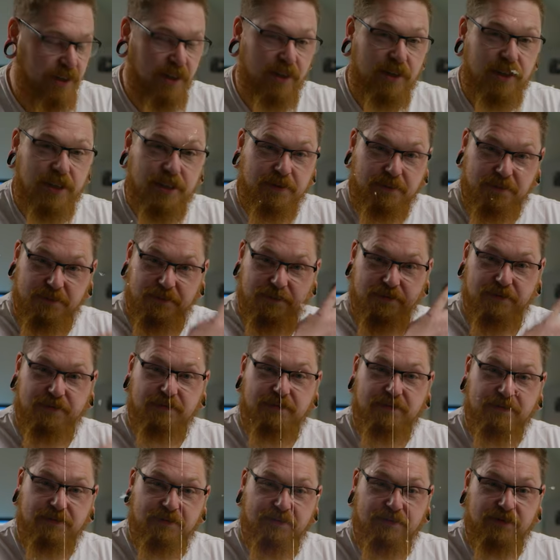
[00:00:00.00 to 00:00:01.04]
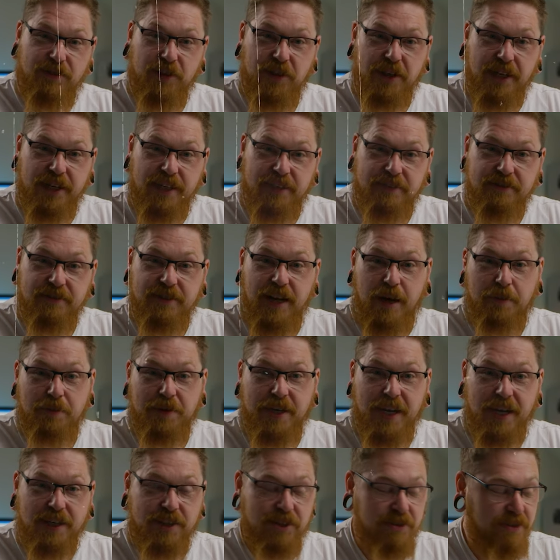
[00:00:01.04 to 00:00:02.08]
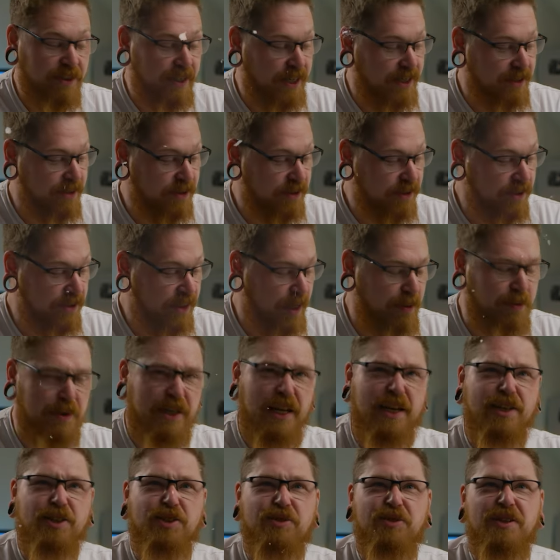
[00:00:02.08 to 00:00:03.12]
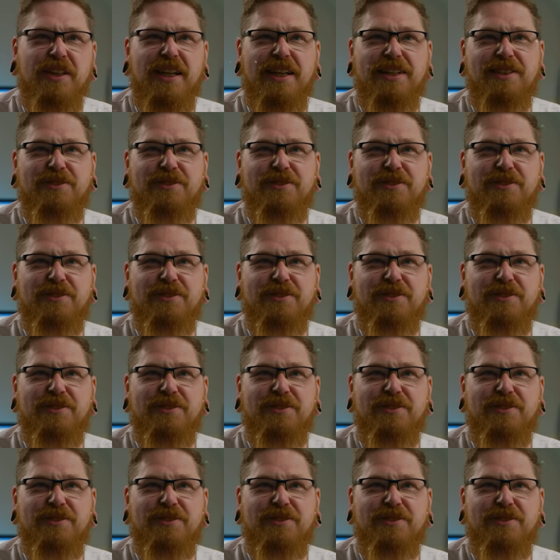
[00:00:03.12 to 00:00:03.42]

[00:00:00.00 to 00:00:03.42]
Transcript: Got a fucking haberdashery next door. Haberdashery,